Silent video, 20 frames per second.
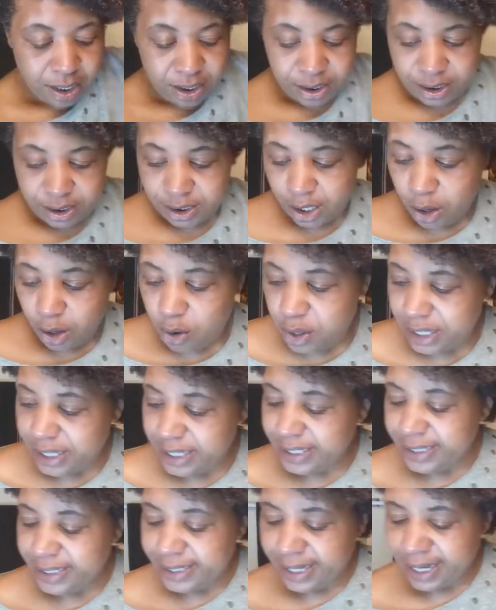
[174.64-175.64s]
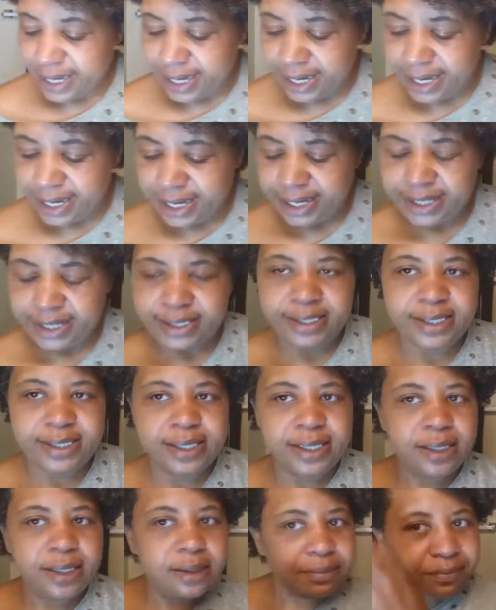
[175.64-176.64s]
so he
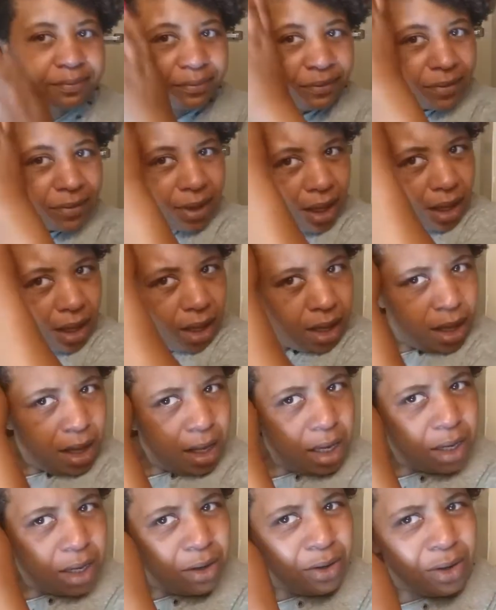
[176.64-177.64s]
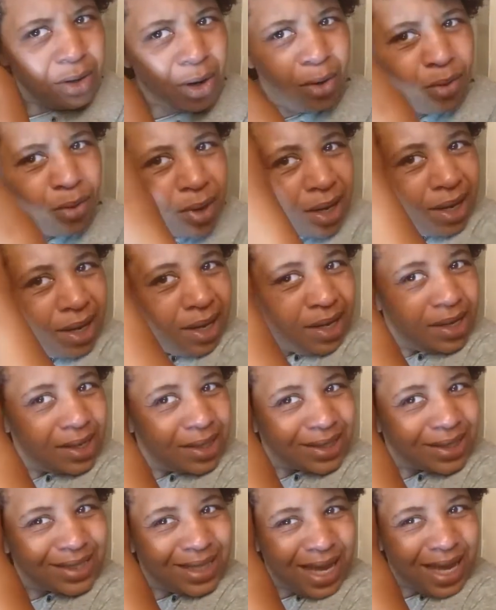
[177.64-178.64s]
says, you know what?
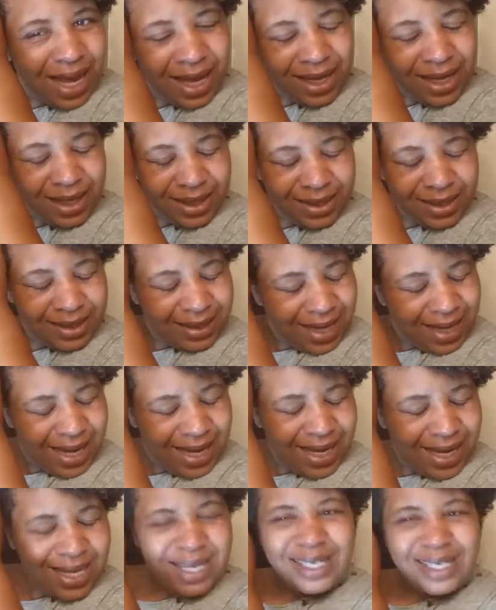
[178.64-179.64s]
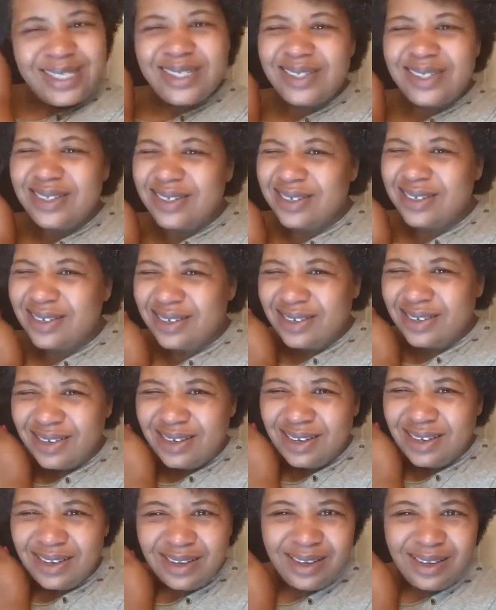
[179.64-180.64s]
Dang it.
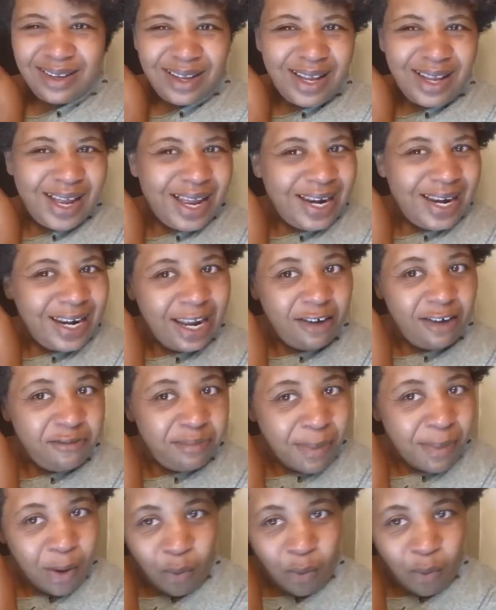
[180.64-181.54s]
Left